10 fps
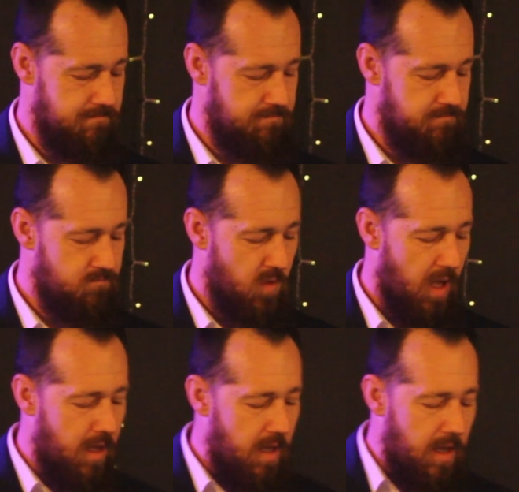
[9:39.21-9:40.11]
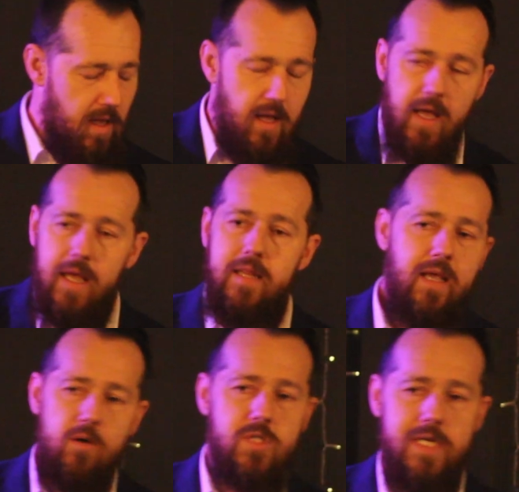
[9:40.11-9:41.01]
In
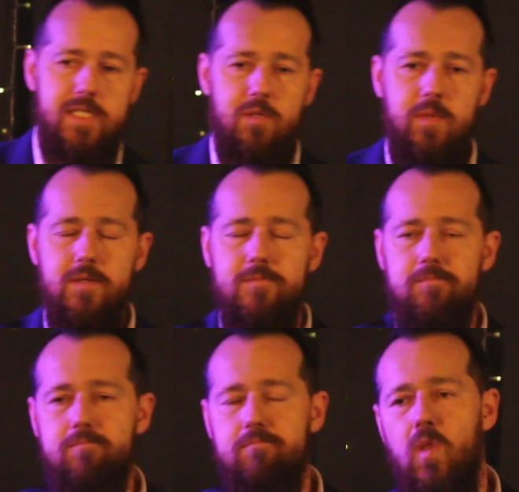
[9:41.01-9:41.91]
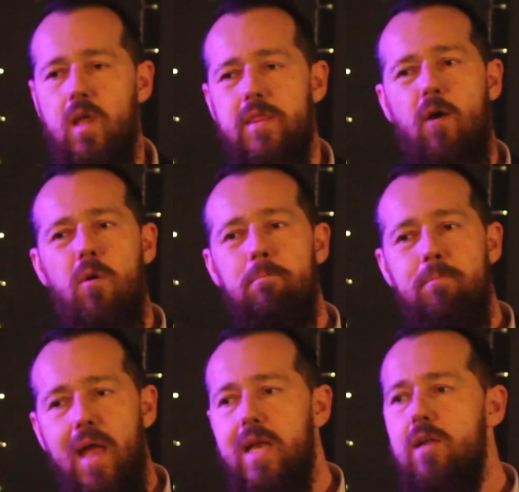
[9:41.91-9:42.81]
the Old Testament, there are
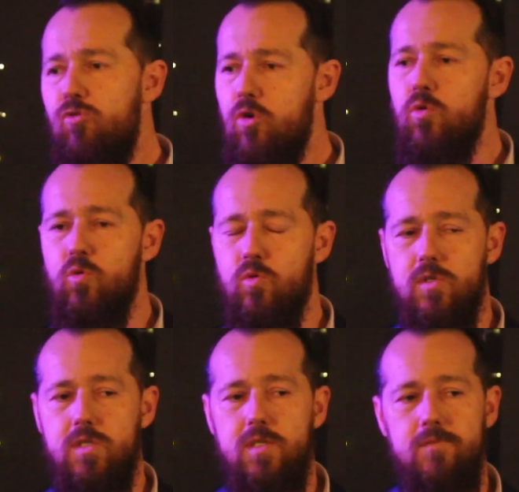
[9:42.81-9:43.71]
many rules.